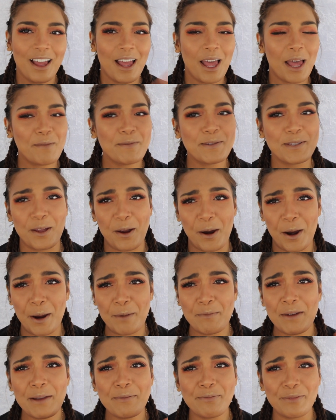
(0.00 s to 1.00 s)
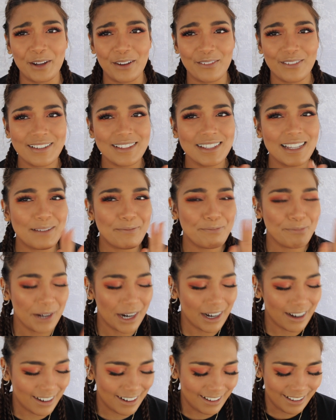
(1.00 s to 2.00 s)
I'm sorry, my boyfriend's like
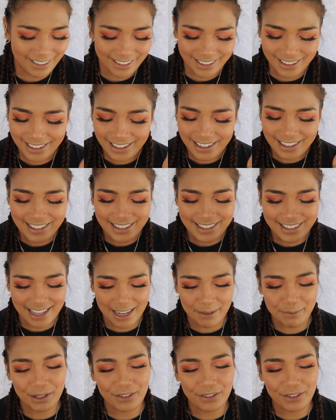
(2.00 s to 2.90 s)
send